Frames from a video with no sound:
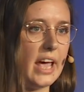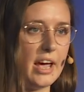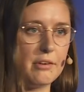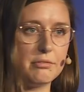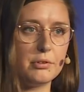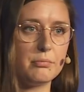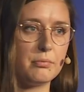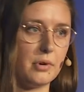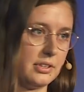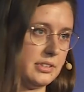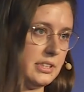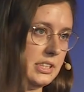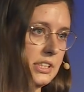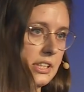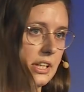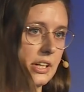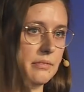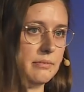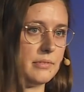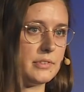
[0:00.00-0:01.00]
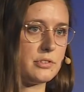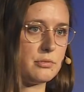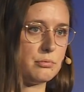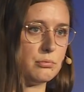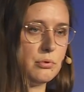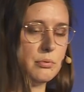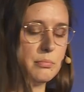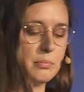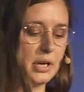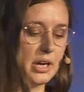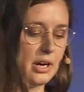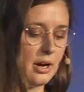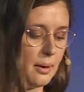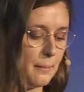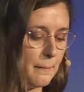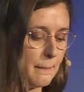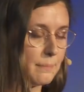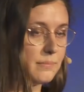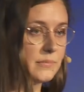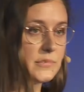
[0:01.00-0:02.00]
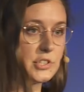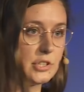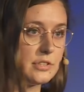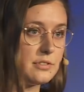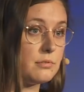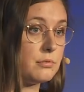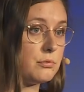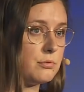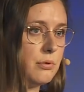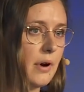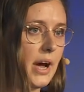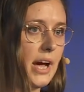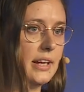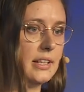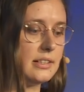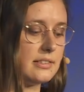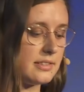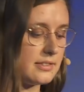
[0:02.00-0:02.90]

everyone here in this room um, just to try it.